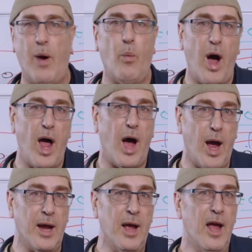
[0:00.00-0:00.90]
Why
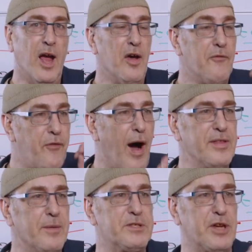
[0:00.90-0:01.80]
I find
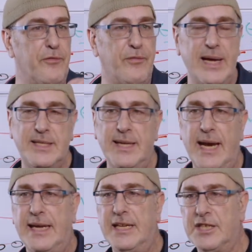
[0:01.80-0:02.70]
them so
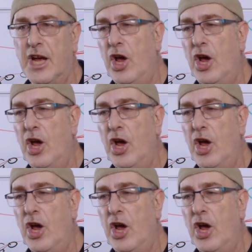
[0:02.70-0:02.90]
fascinating is